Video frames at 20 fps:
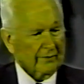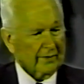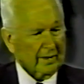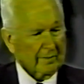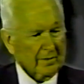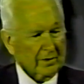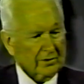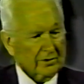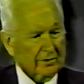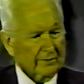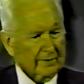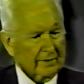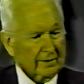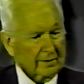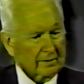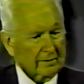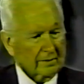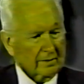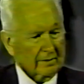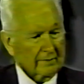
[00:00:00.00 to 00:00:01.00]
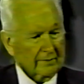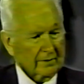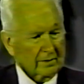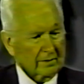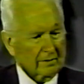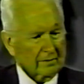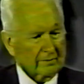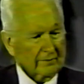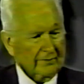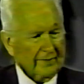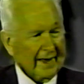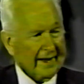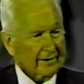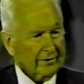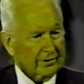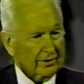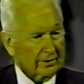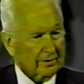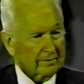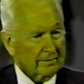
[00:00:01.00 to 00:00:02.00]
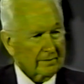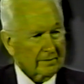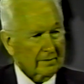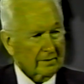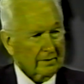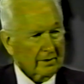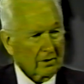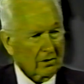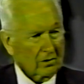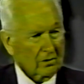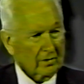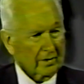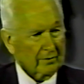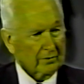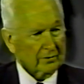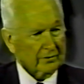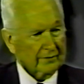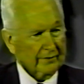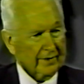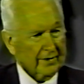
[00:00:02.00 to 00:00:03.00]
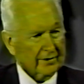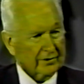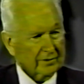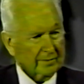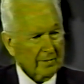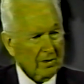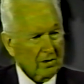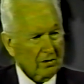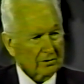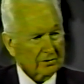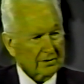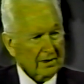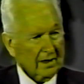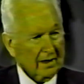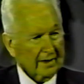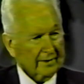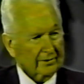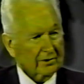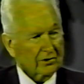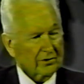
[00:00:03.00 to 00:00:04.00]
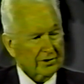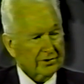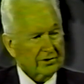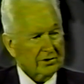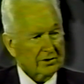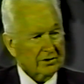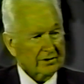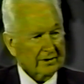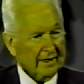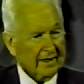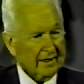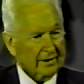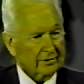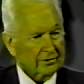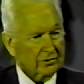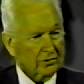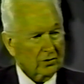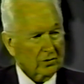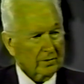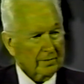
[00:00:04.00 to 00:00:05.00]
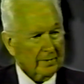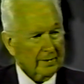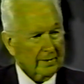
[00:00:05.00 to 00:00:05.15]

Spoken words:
very much of a factor, though. It was very small. It's kind of like the Christian Science group.